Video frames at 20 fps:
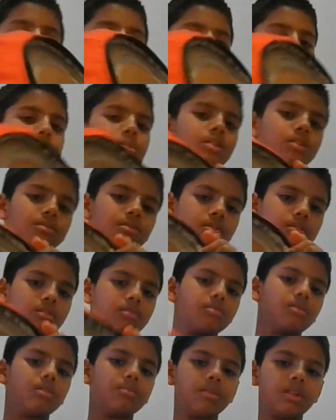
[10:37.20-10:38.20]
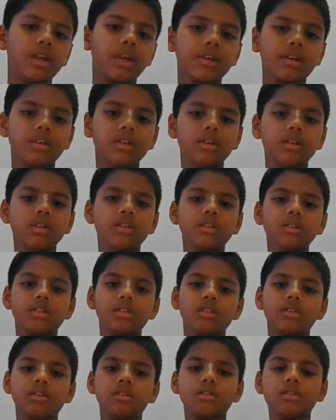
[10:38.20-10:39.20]
from this way. It will be like
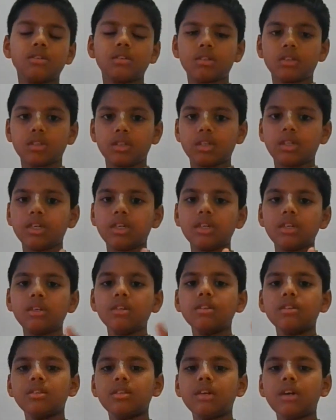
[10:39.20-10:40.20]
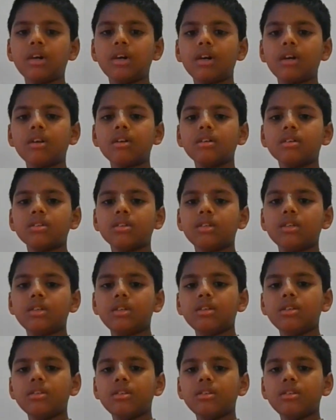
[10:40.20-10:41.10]
gi dha dha